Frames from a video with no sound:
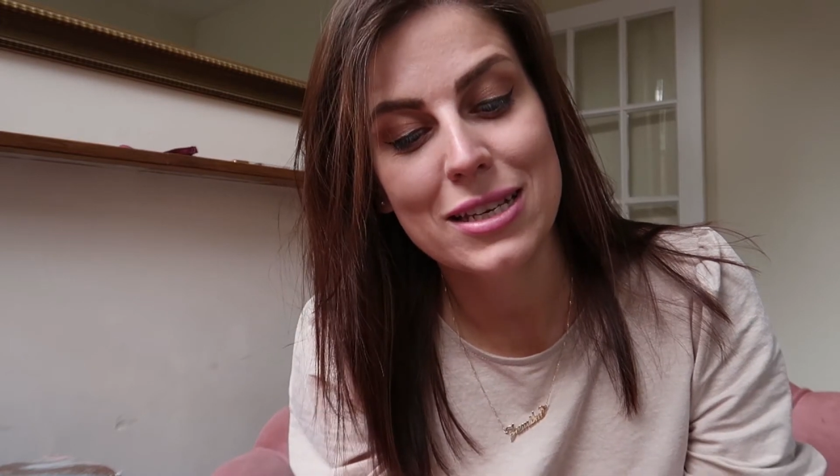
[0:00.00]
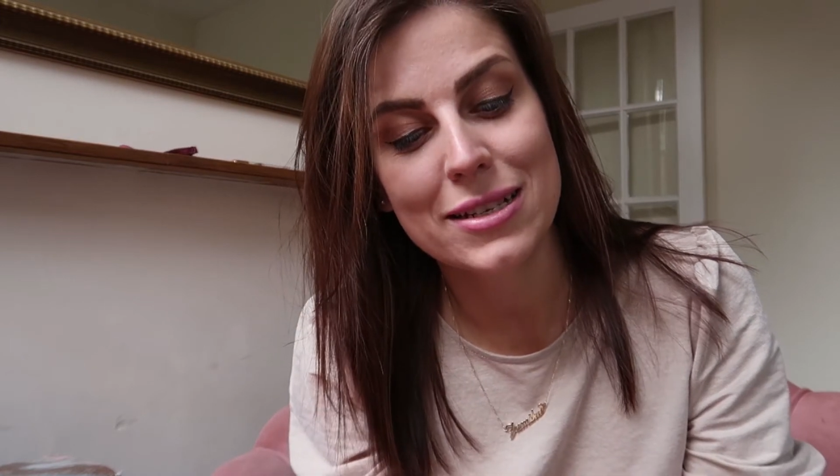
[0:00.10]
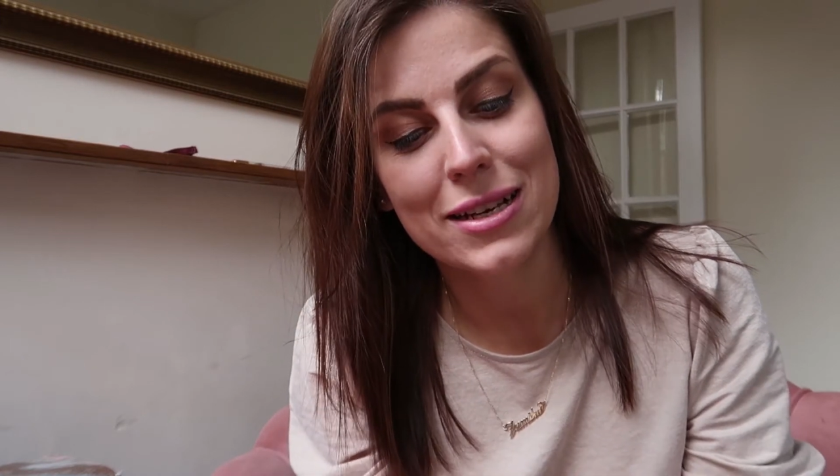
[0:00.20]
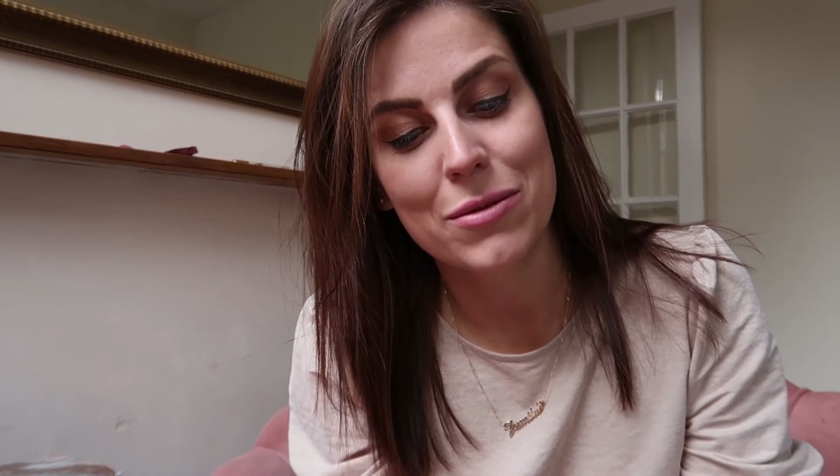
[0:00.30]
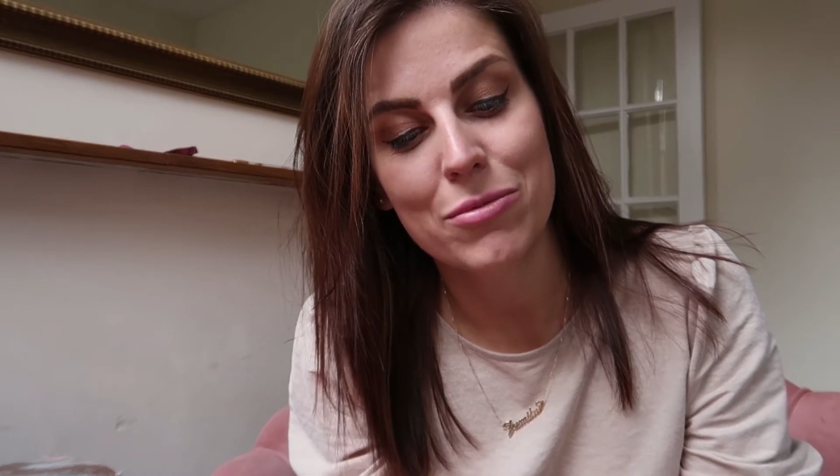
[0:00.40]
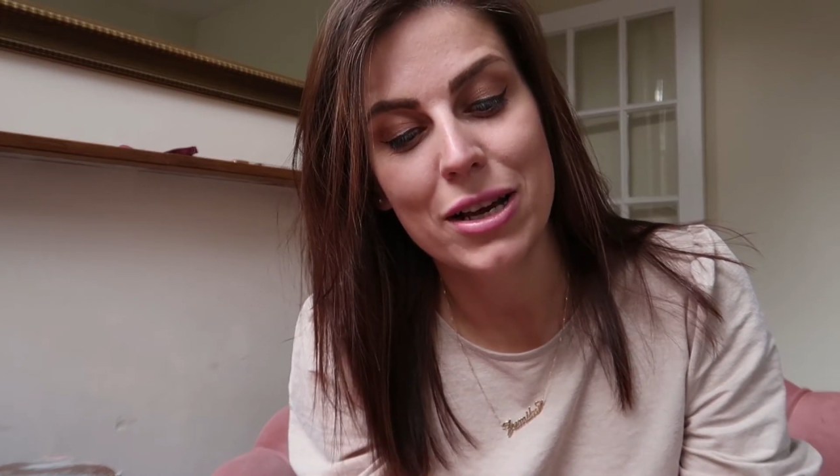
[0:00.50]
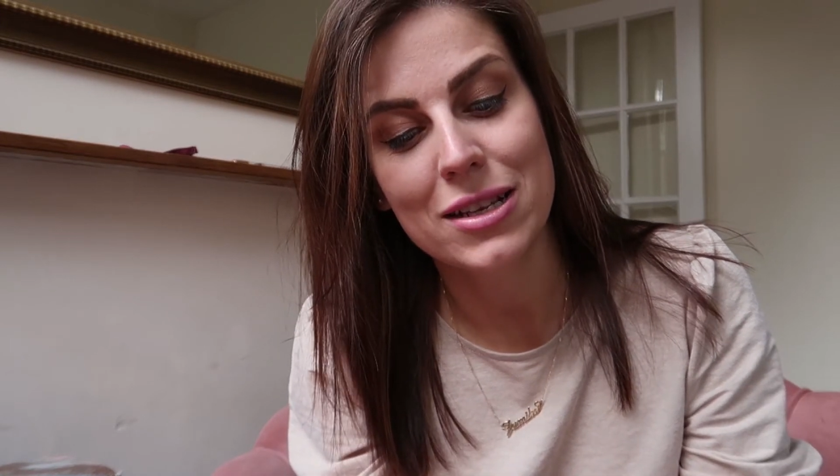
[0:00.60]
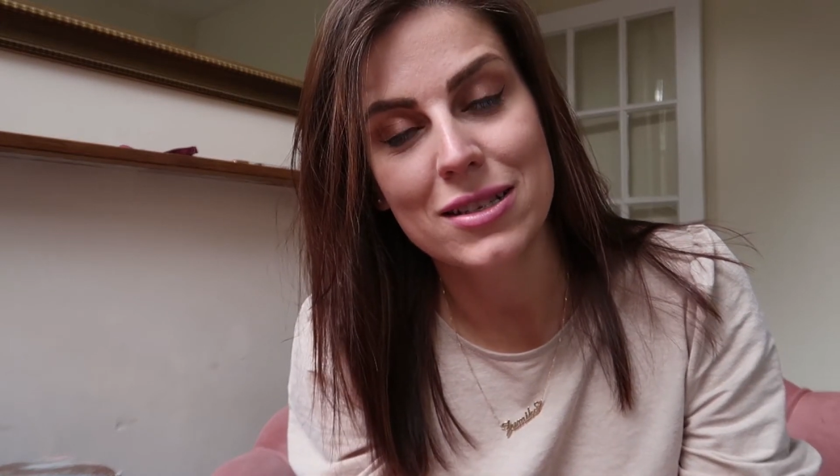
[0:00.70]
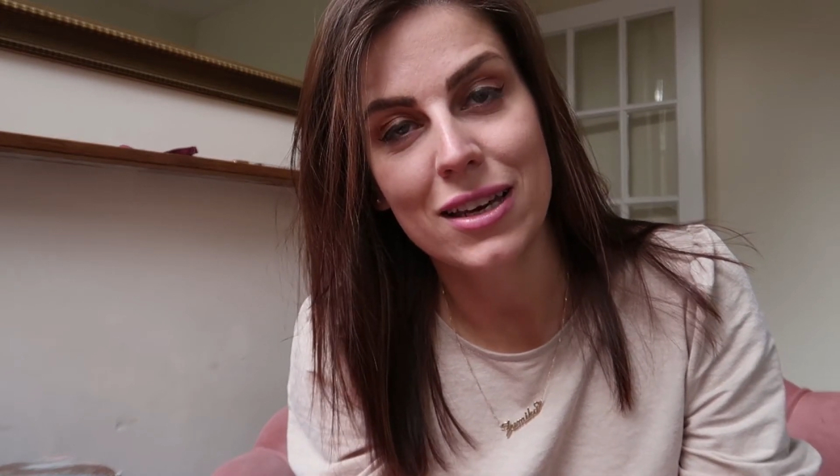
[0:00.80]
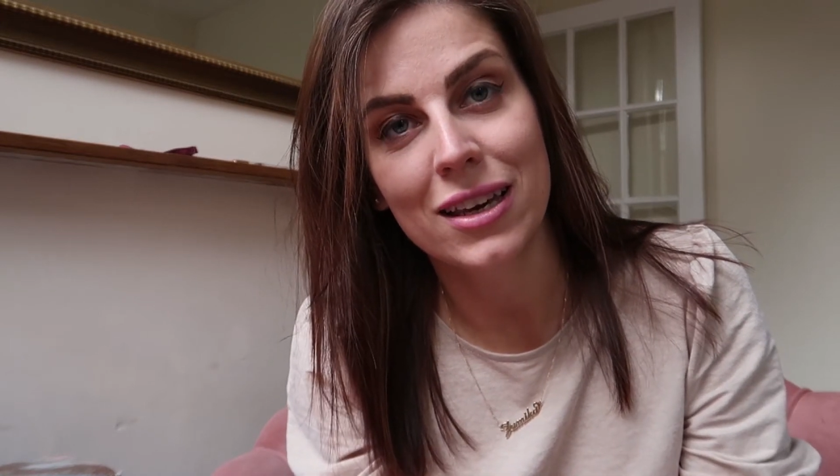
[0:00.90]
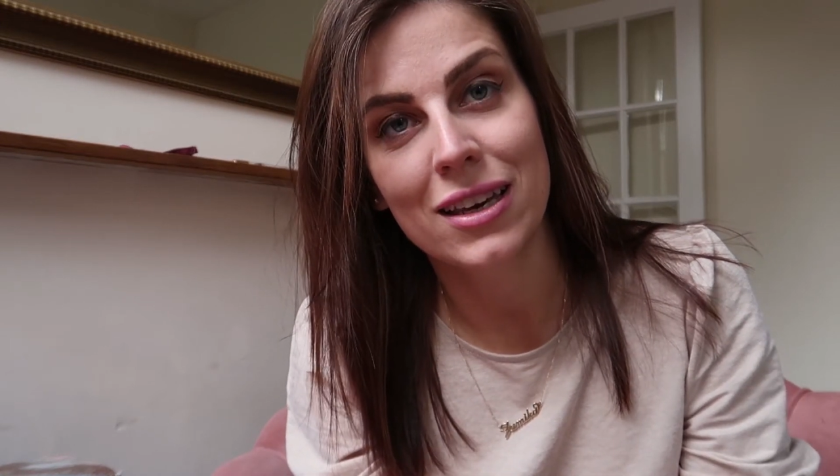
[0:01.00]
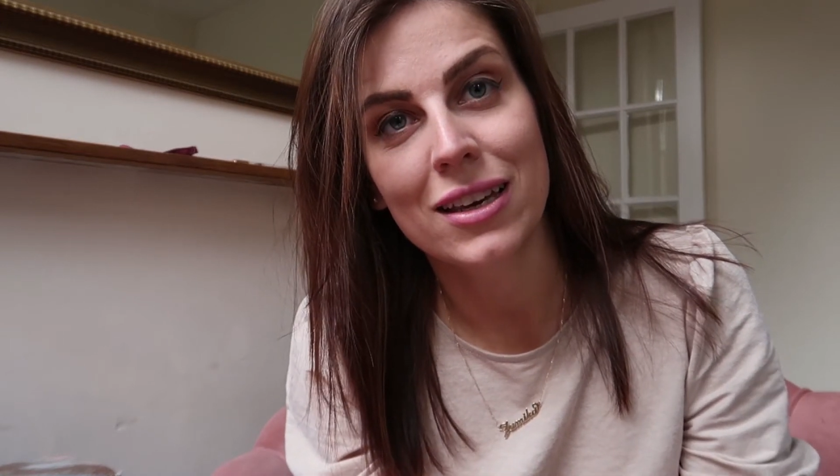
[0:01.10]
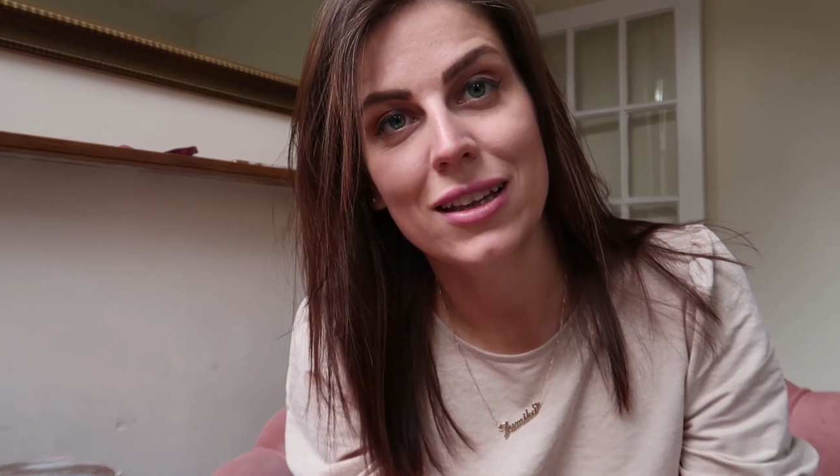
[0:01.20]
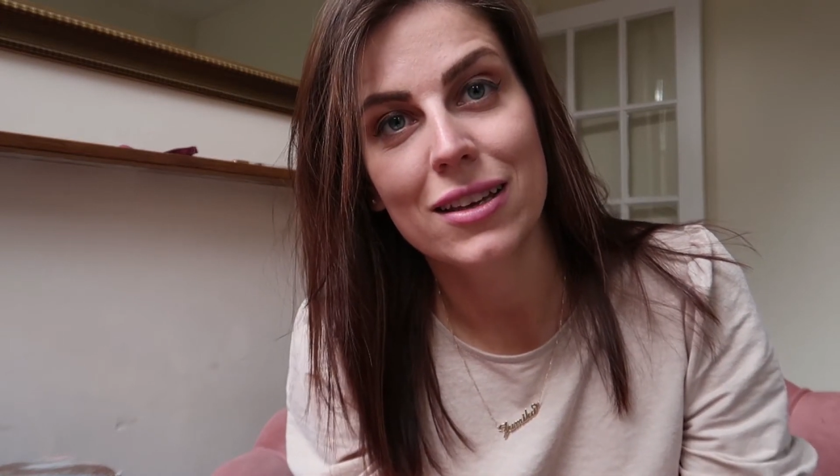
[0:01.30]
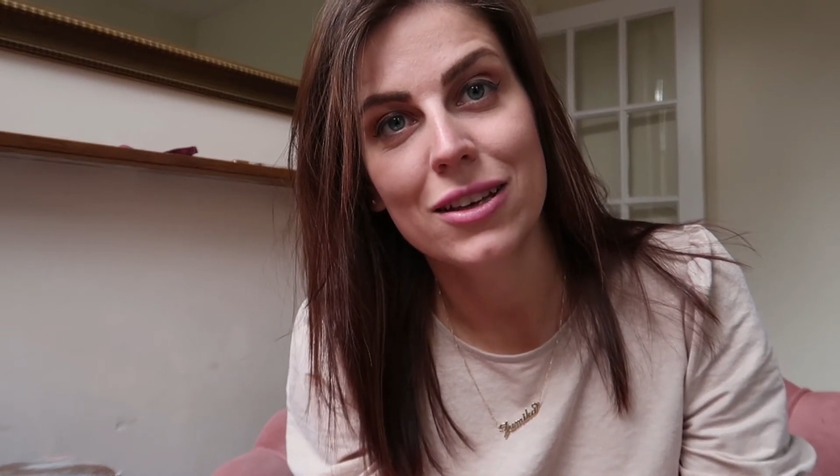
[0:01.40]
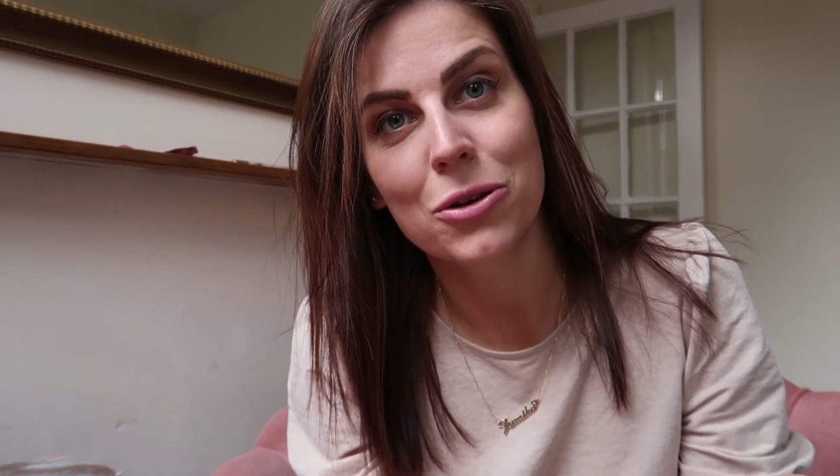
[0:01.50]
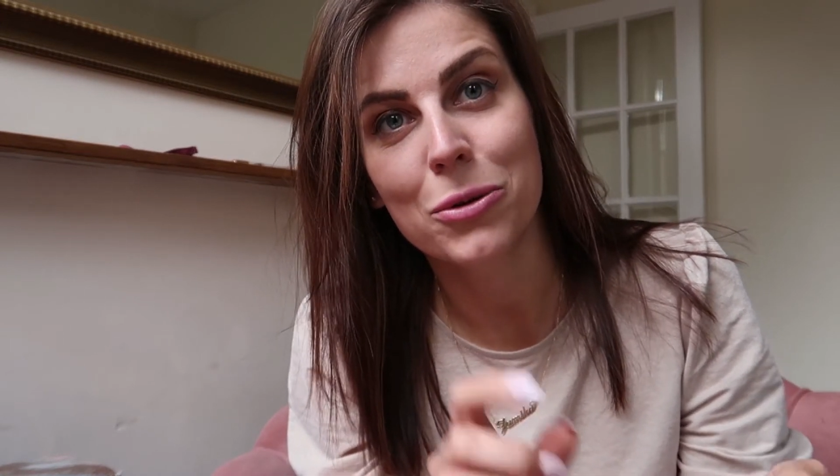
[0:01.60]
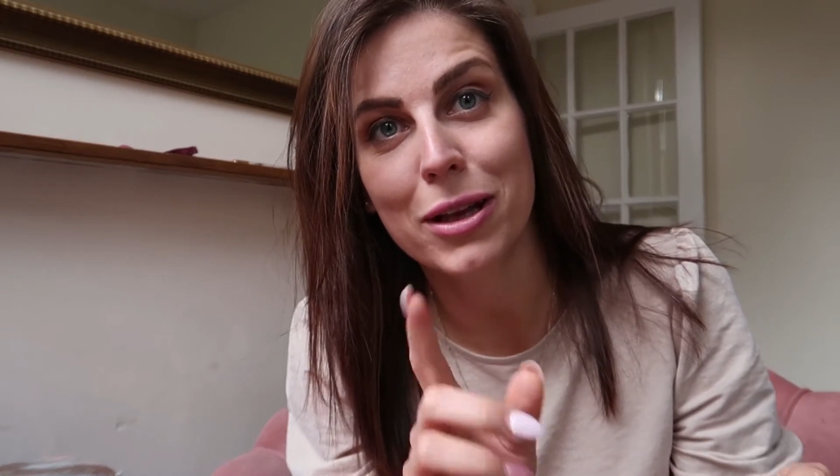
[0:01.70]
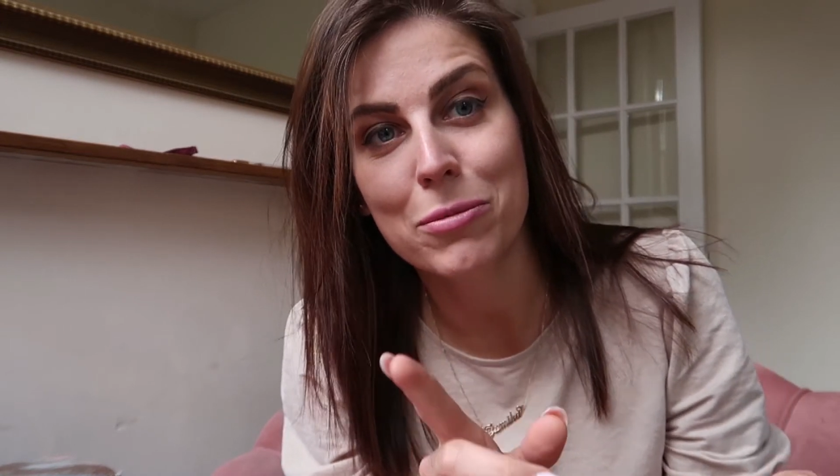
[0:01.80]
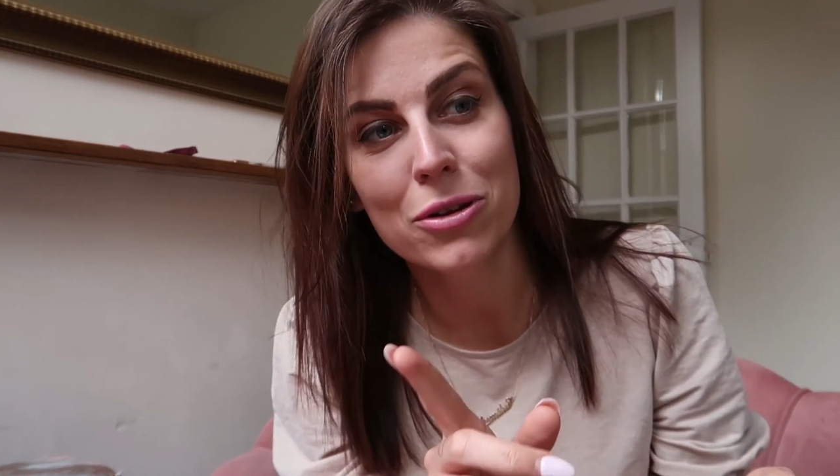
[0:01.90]
celebrating, you know
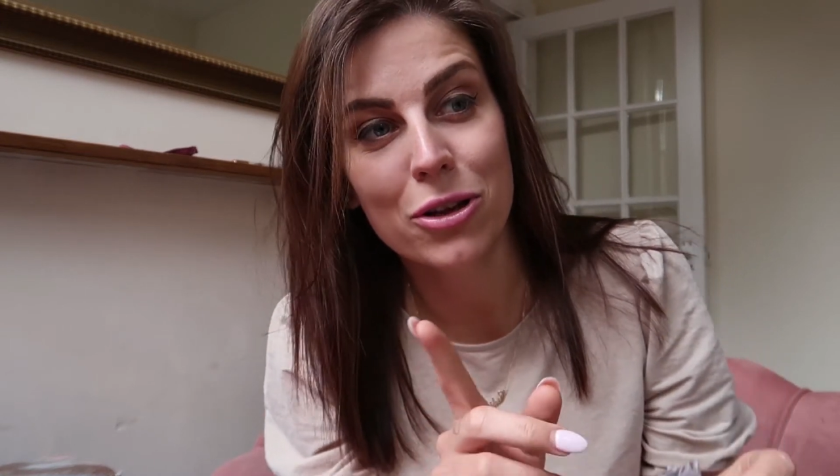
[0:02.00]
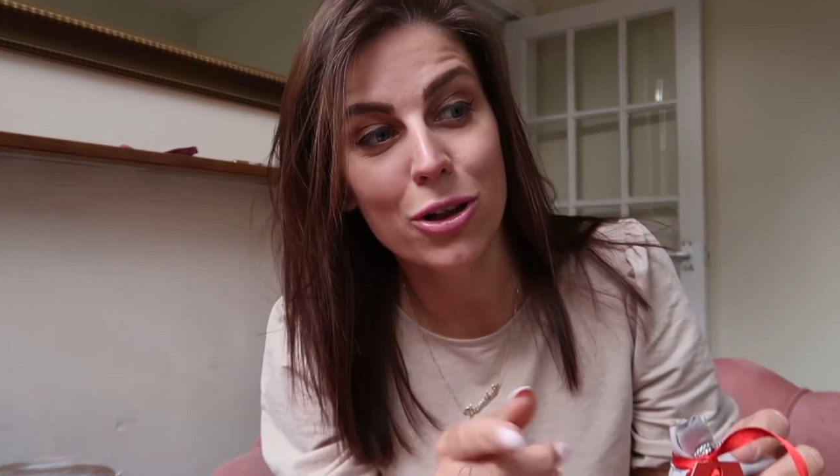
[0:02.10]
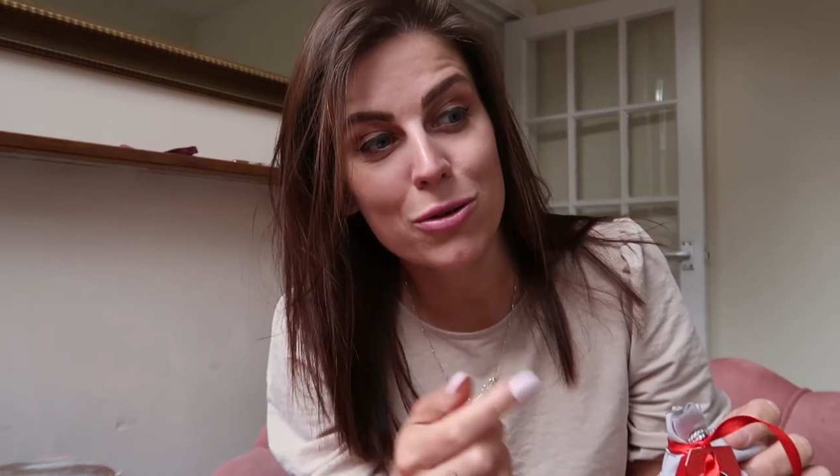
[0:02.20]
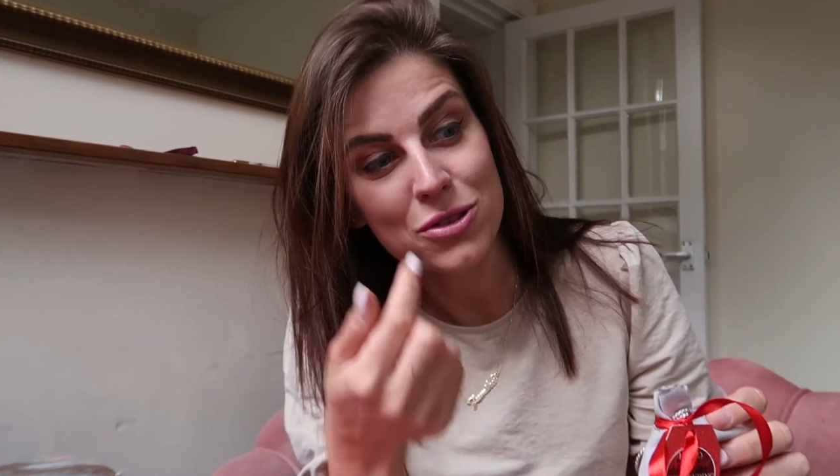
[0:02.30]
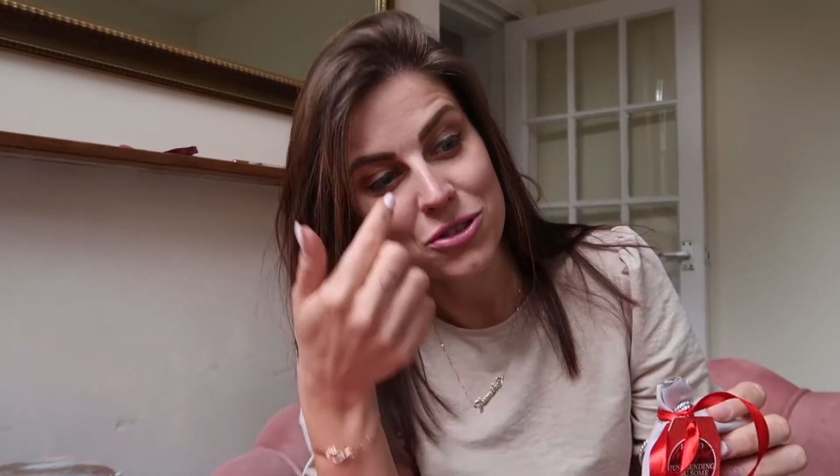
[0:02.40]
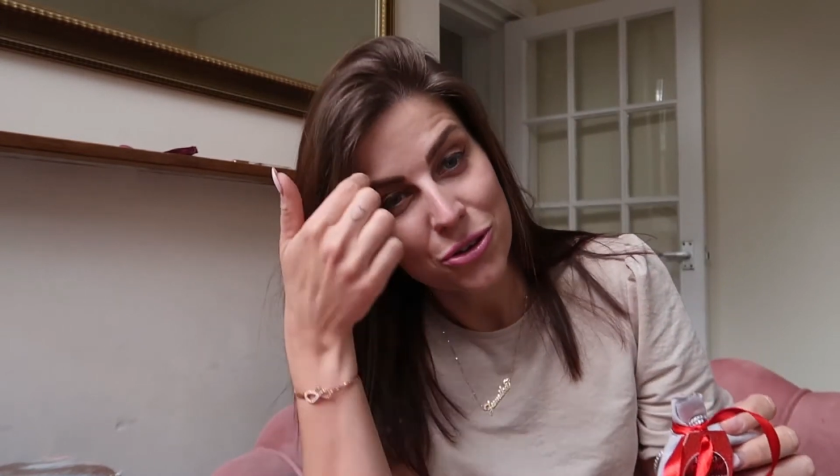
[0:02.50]
what, I'm gonna close the